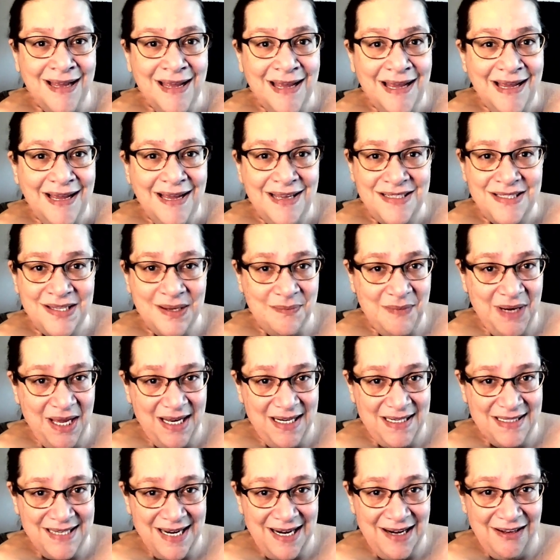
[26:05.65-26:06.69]
So I'm not
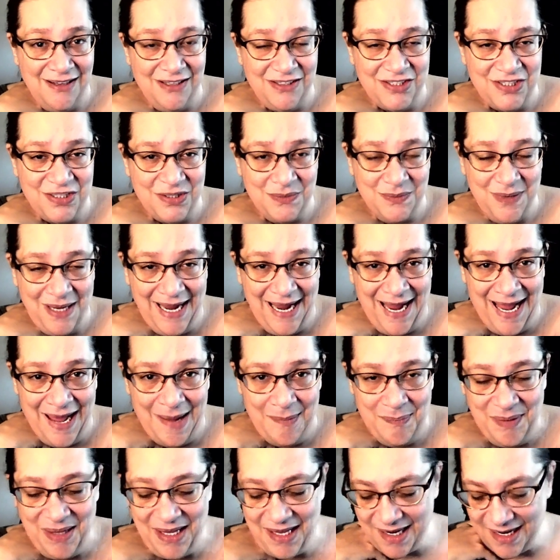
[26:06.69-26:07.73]
entirely sure what
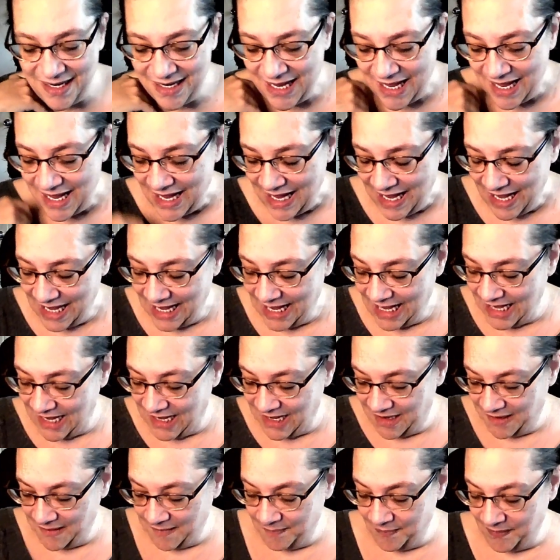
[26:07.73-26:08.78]
happened.
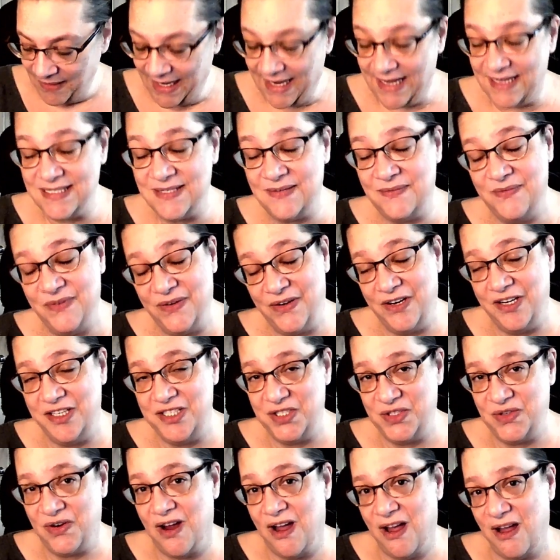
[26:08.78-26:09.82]
I had some very
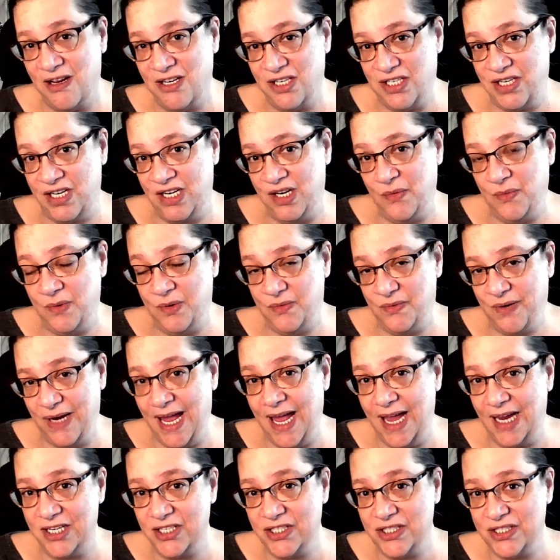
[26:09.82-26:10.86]
strong, genuine
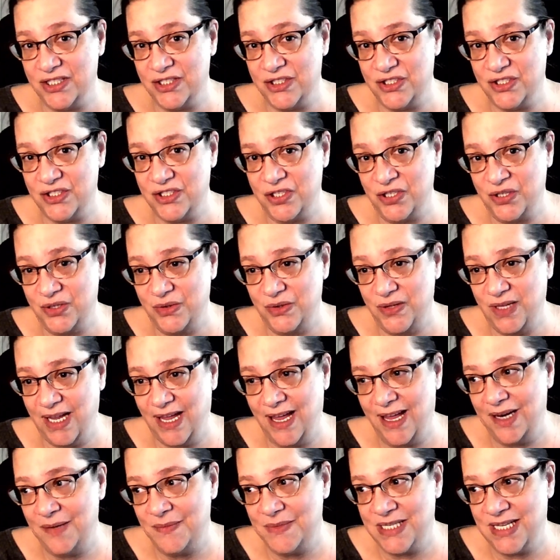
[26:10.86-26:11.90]
reactions to the
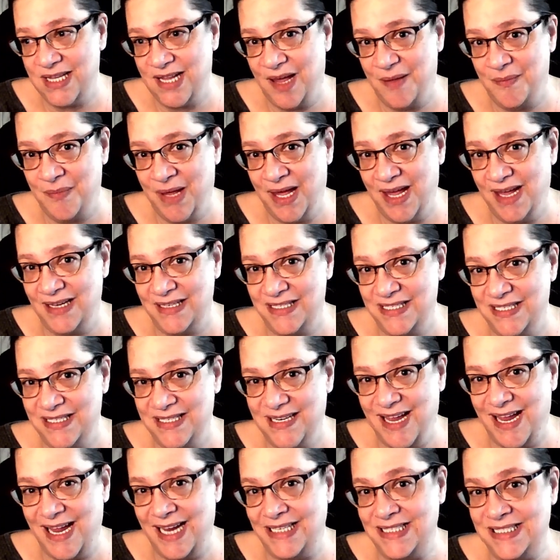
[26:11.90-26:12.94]
items in that box, and I
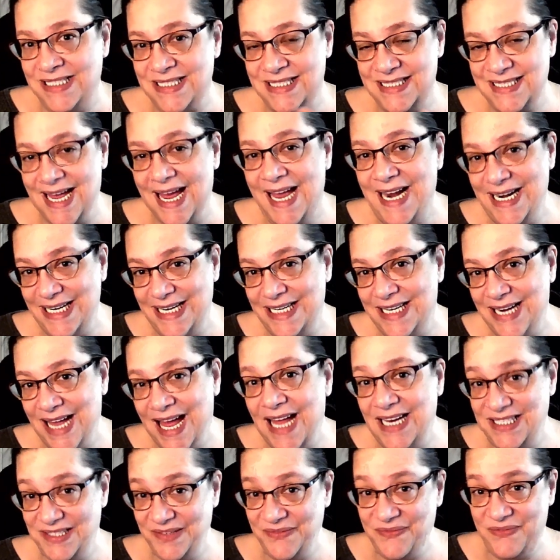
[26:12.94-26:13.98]
decided not
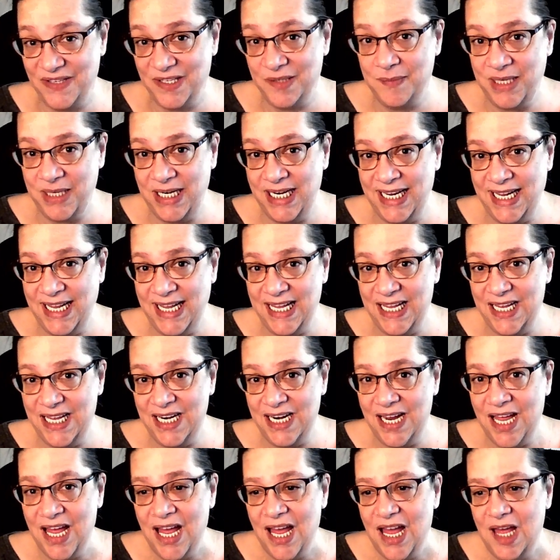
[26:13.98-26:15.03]
to film it again
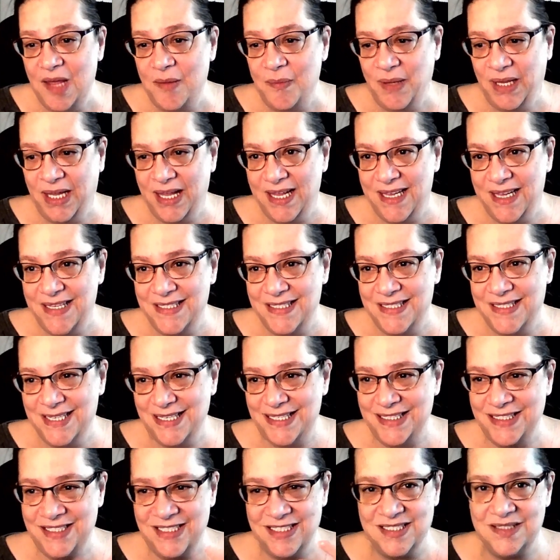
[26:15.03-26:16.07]
because it
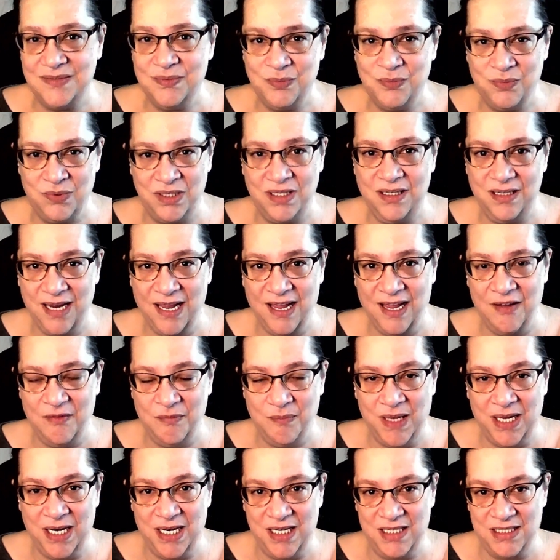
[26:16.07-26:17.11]
just wouldn't have been
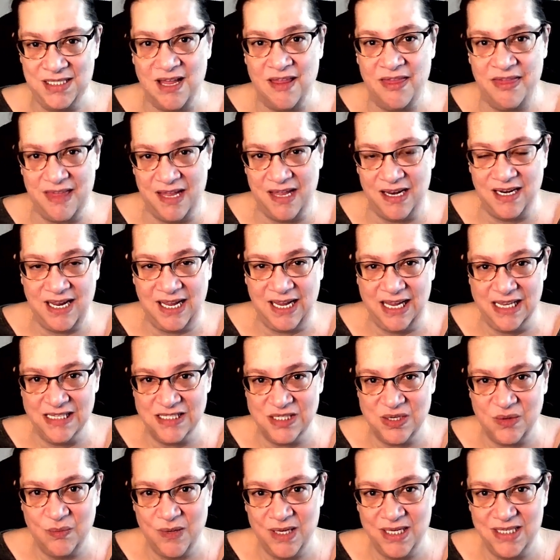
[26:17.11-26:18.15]
as authentic as it
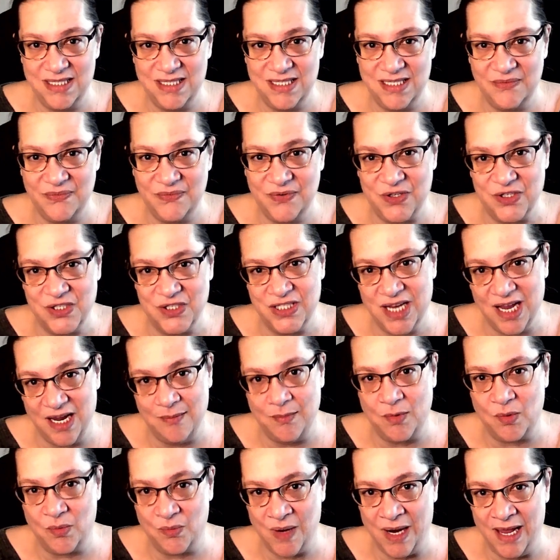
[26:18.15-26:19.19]
was the first time
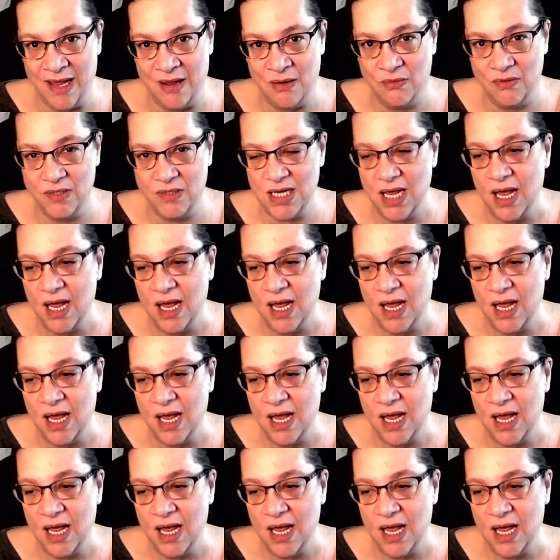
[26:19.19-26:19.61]
around.